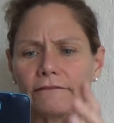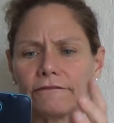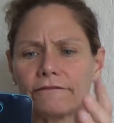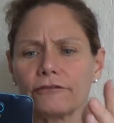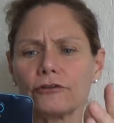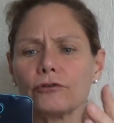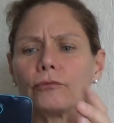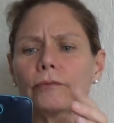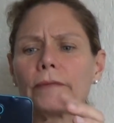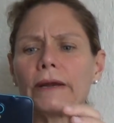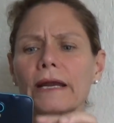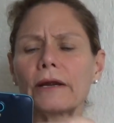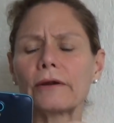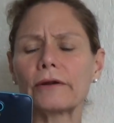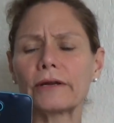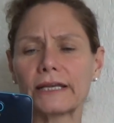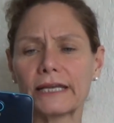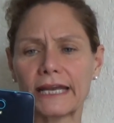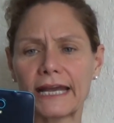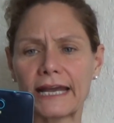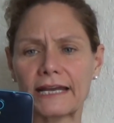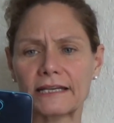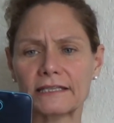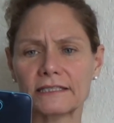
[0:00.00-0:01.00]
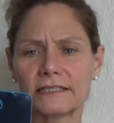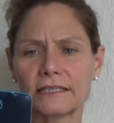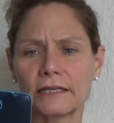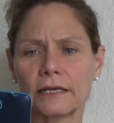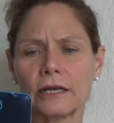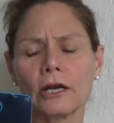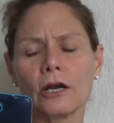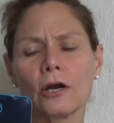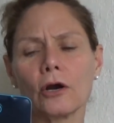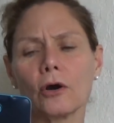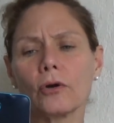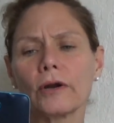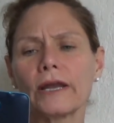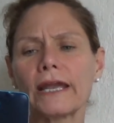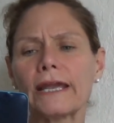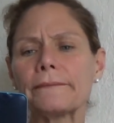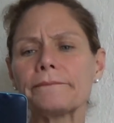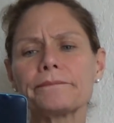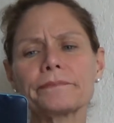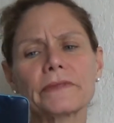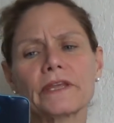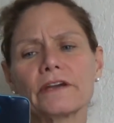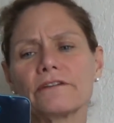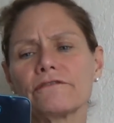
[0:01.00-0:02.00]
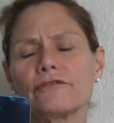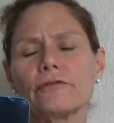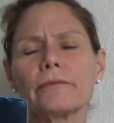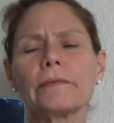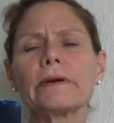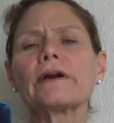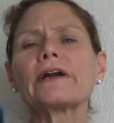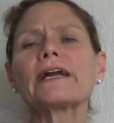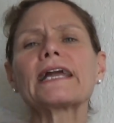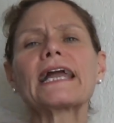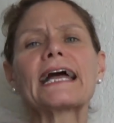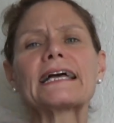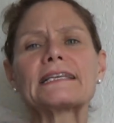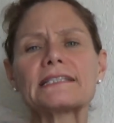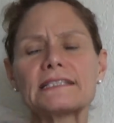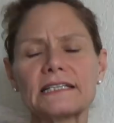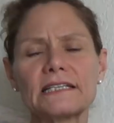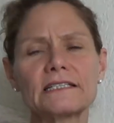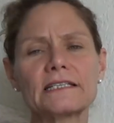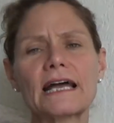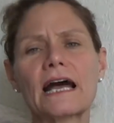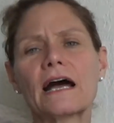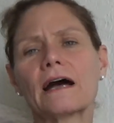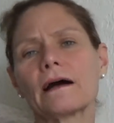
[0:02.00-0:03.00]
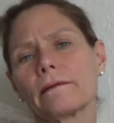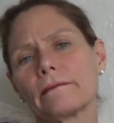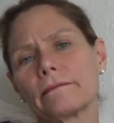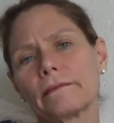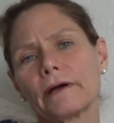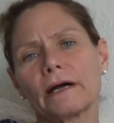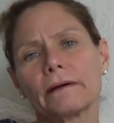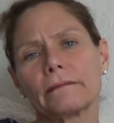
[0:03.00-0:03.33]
Fumaric acid. Okay, fumaric acid is uh,